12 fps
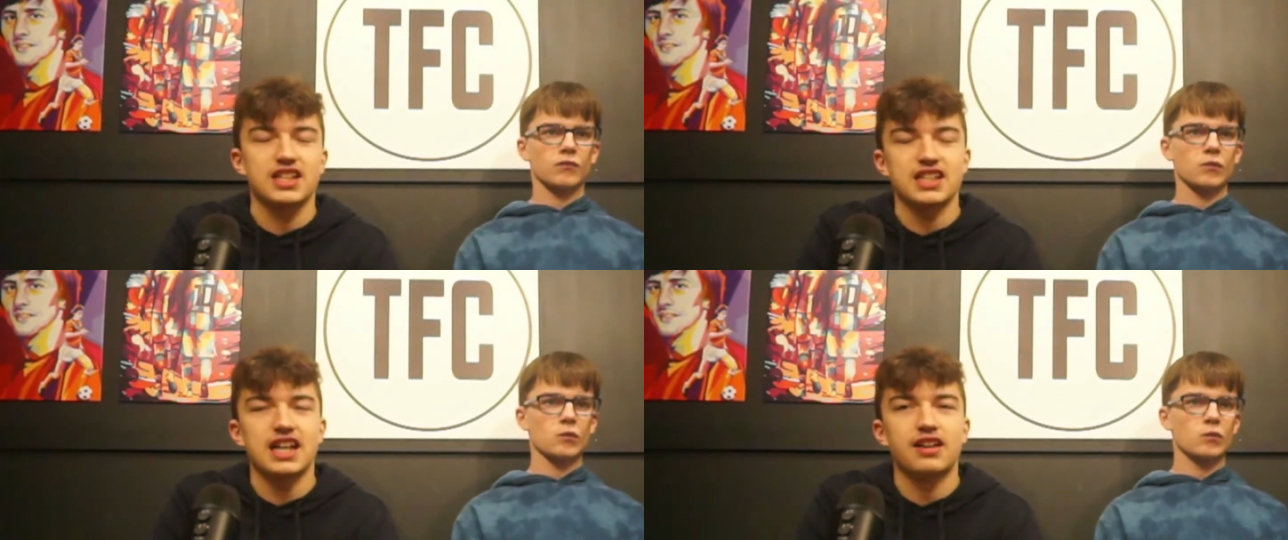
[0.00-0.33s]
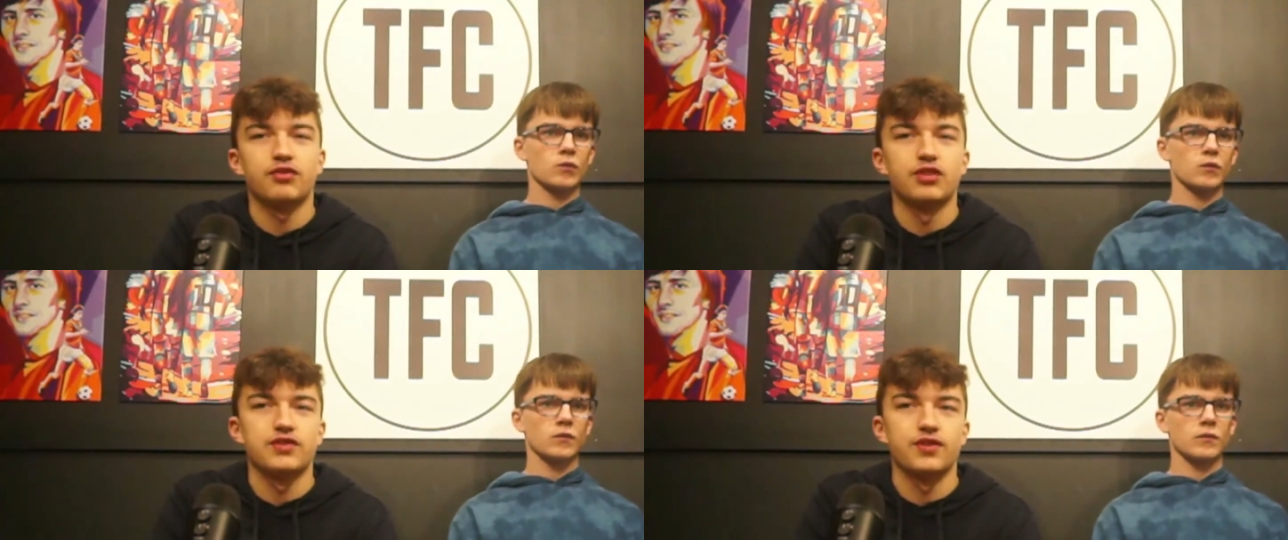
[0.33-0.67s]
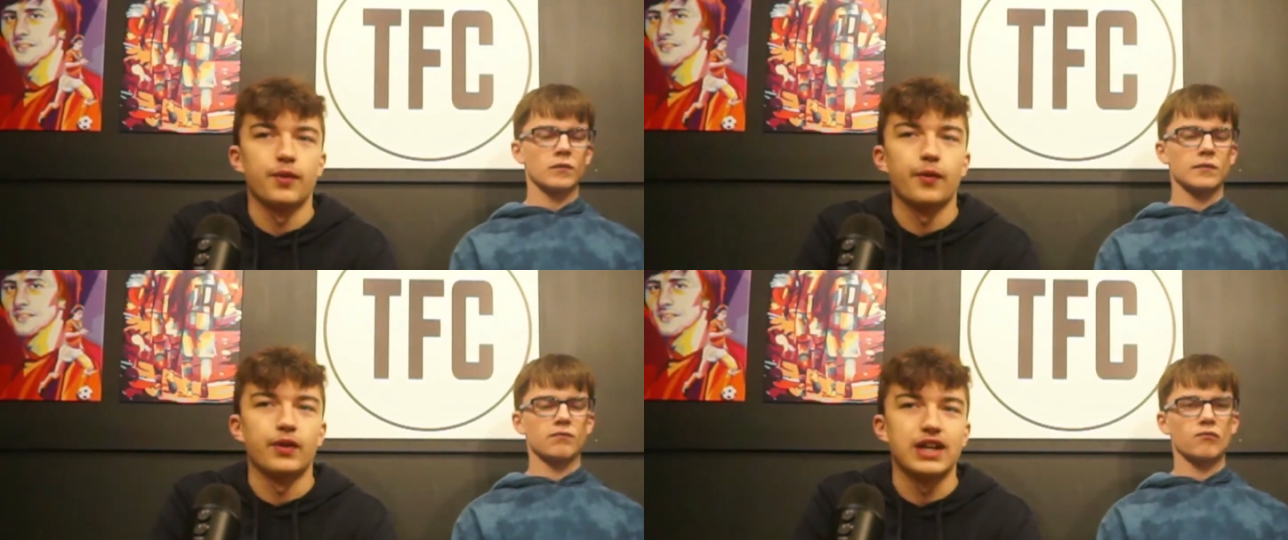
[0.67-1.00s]
Speaker 1: average football
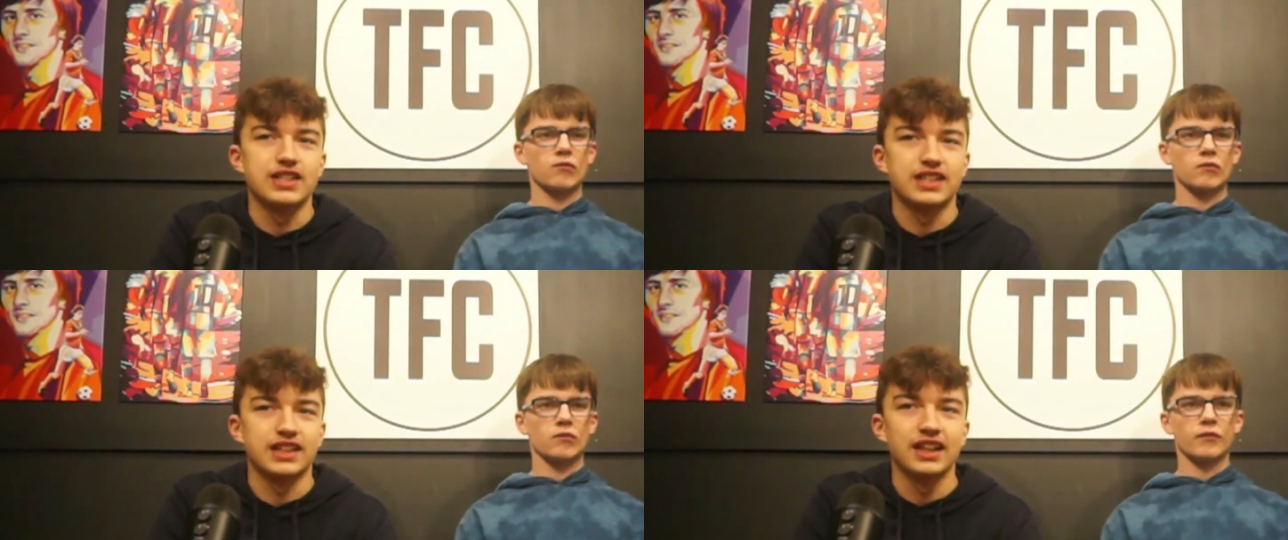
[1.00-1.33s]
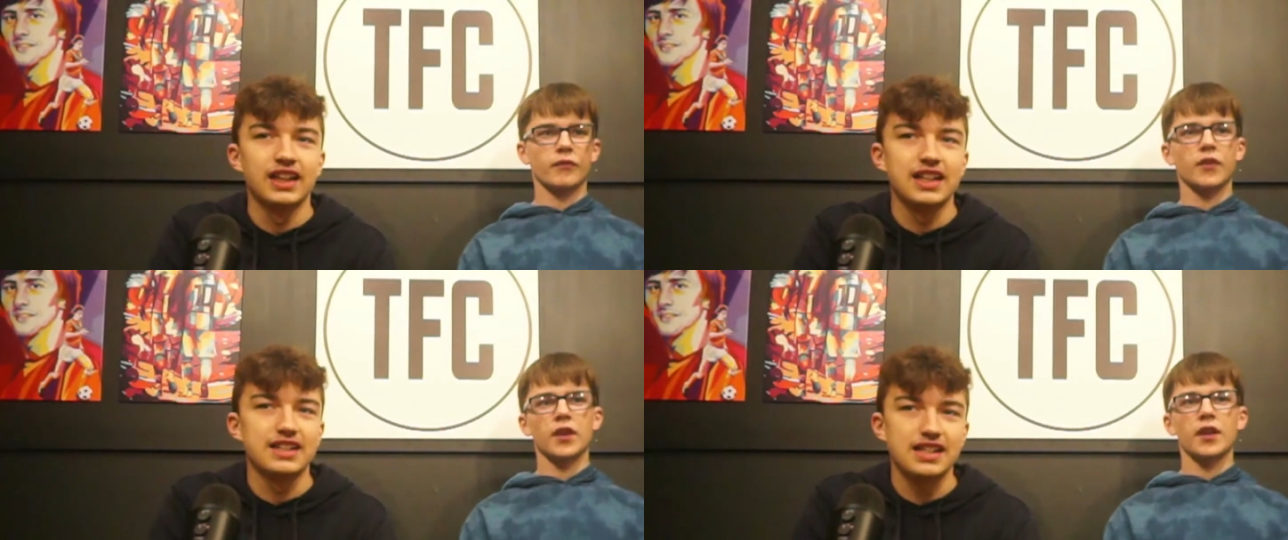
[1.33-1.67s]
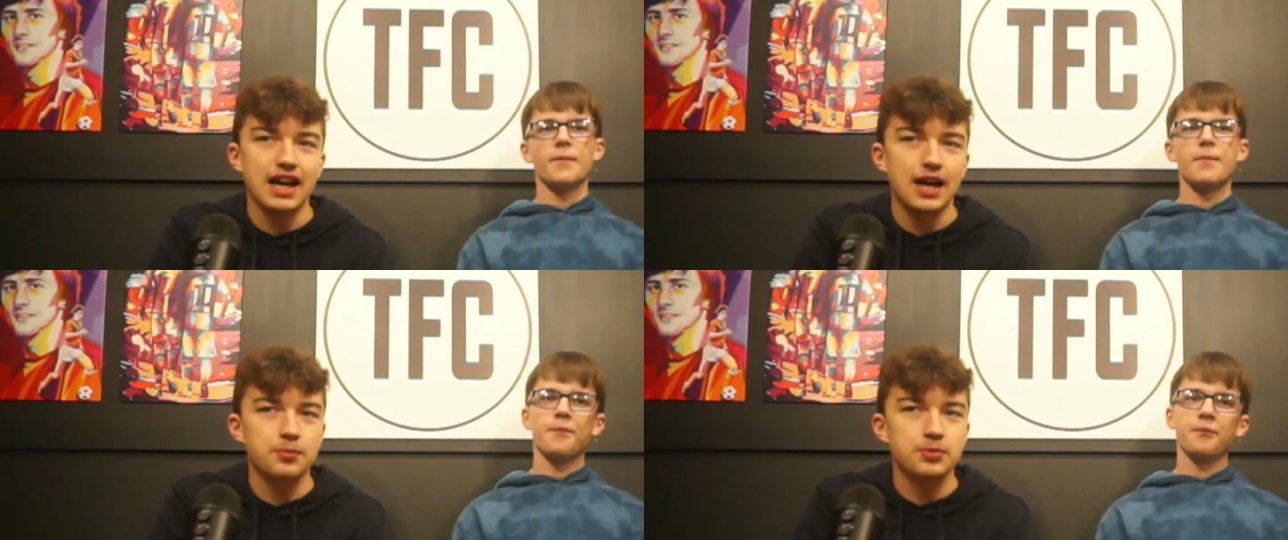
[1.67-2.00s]
rating is
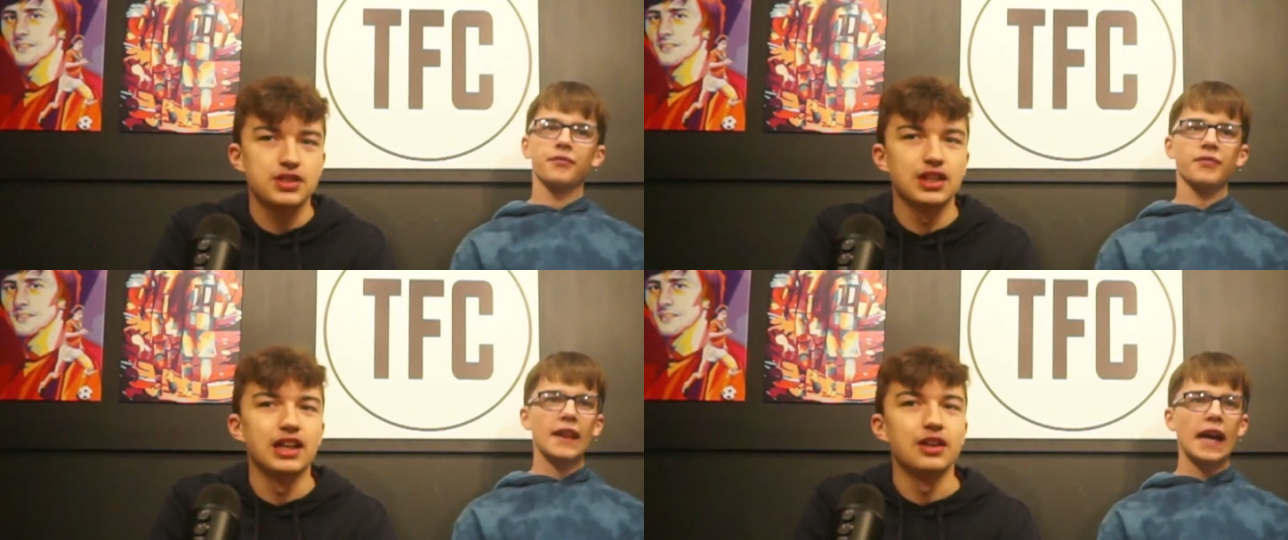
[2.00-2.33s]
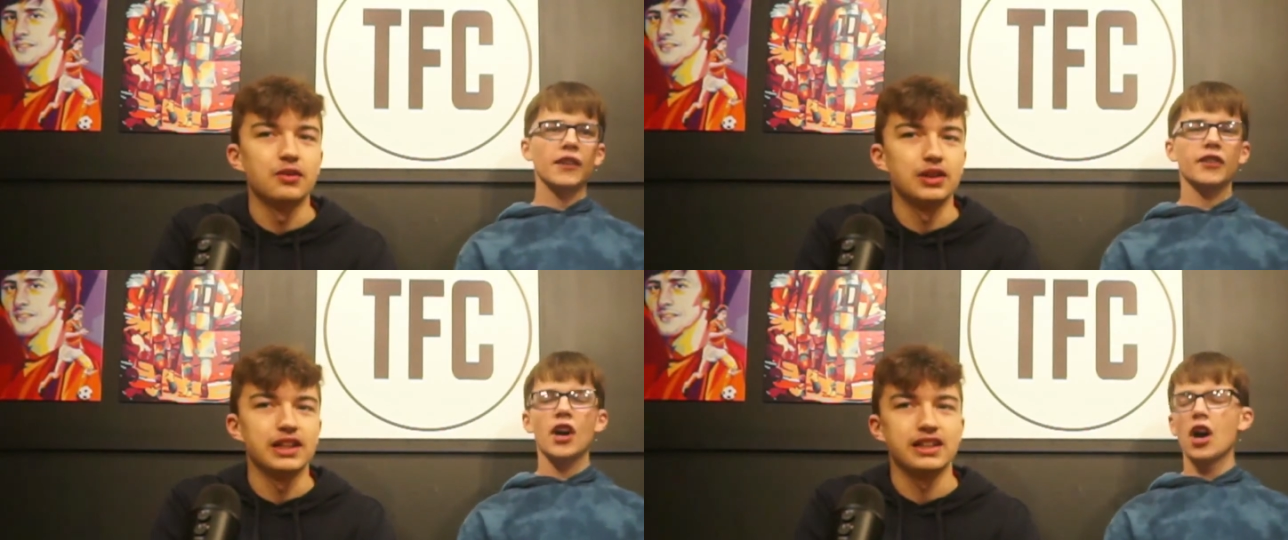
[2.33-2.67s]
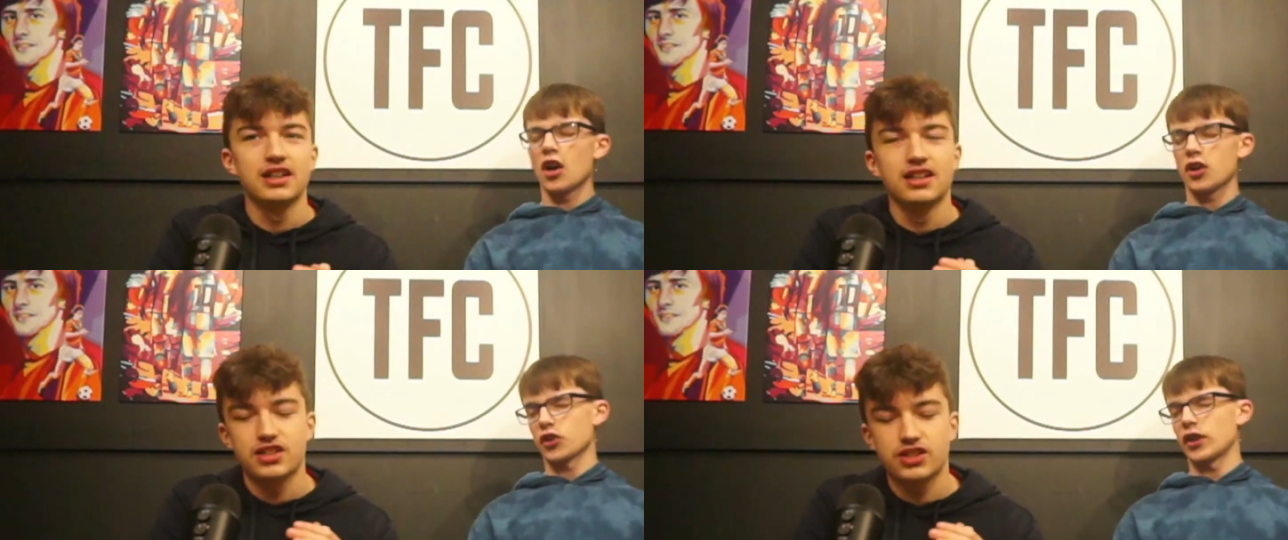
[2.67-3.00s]
absolutely
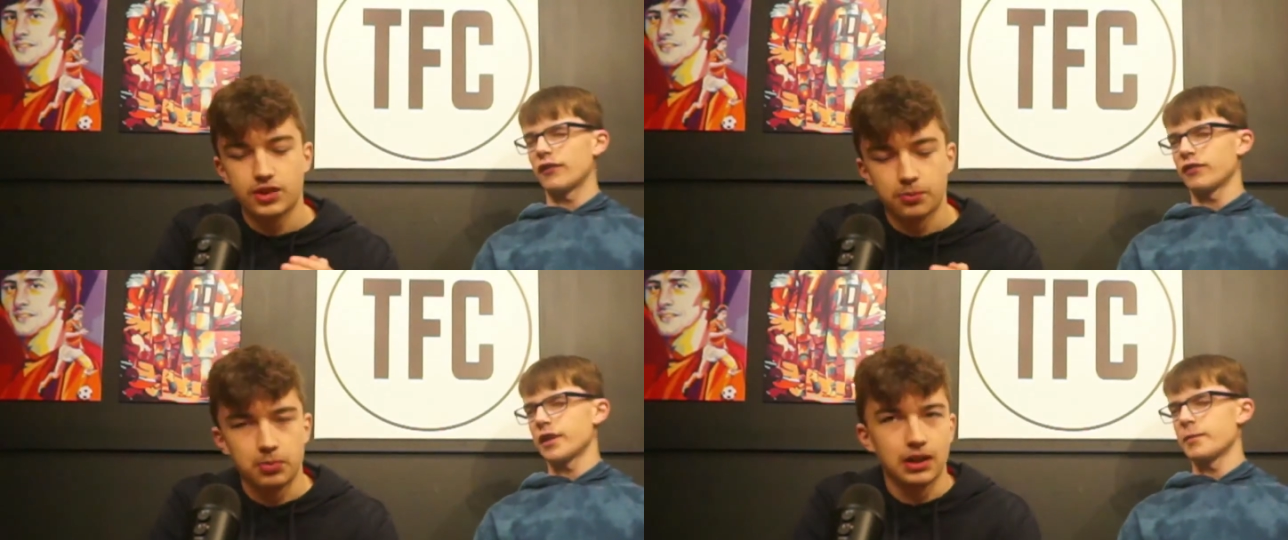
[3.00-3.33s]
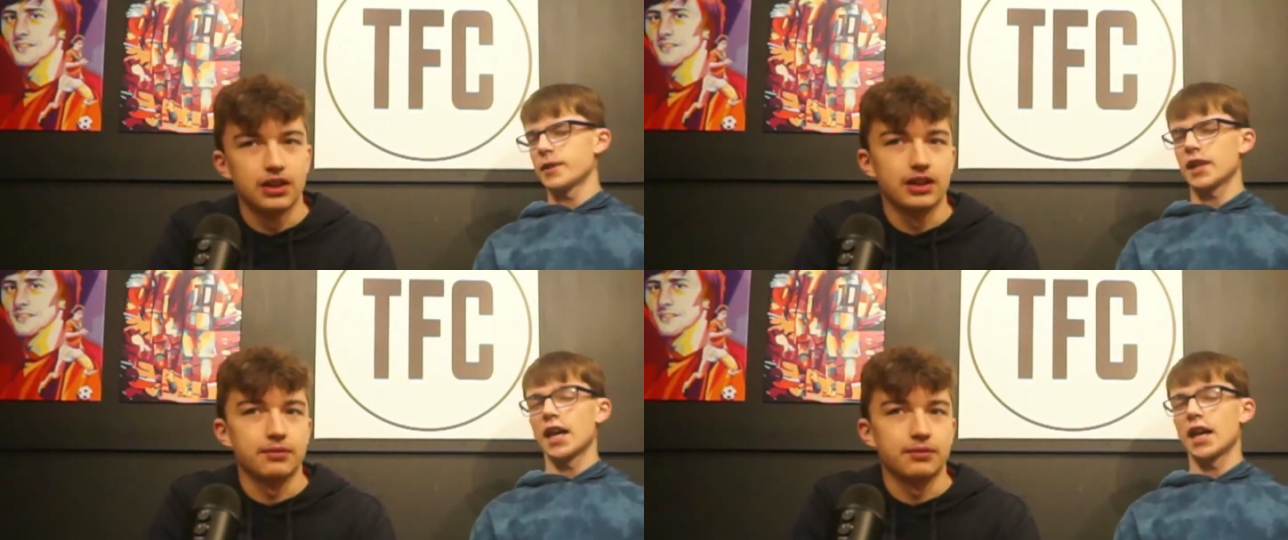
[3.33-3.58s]
sublime.